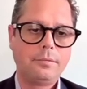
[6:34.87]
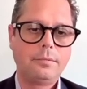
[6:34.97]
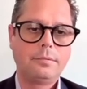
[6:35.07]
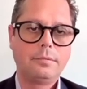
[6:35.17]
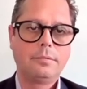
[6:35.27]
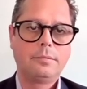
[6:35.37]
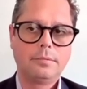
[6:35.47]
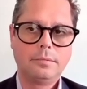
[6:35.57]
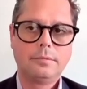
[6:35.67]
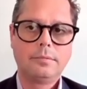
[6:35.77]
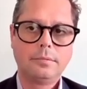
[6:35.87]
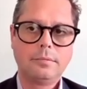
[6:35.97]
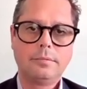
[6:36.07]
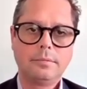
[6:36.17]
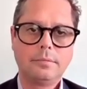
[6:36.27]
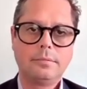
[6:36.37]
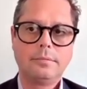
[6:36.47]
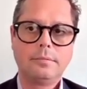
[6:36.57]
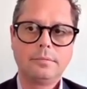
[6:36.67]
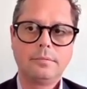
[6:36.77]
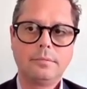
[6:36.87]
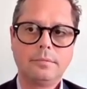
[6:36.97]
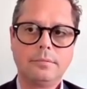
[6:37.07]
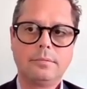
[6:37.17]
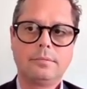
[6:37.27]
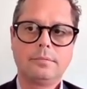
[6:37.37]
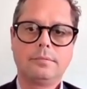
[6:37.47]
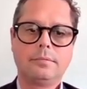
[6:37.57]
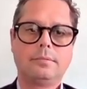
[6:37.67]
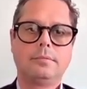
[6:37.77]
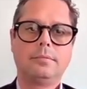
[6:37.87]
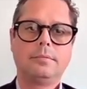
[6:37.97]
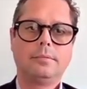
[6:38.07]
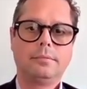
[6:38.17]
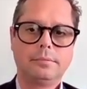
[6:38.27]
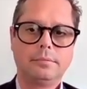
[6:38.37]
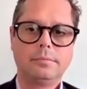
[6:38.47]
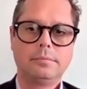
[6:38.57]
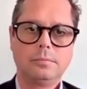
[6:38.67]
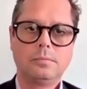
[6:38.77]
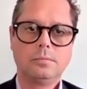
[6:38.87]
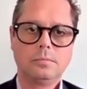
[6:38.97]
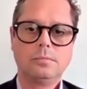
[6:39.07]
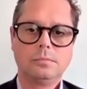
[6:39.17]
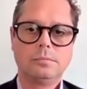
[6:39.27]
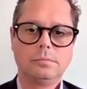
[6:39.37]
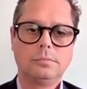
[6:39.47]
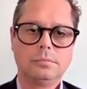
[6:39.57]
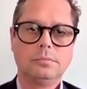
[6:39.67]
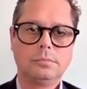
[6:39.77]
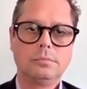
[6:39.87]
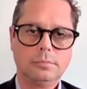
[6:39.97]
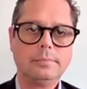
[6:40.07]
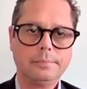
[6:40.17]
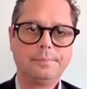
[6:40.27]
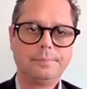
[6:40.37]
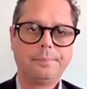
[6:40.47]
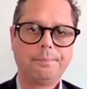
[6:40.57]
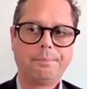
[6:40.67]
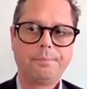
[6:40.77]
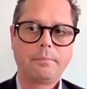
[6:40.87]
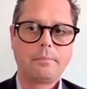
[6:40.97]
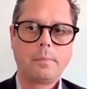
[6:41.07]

(silent)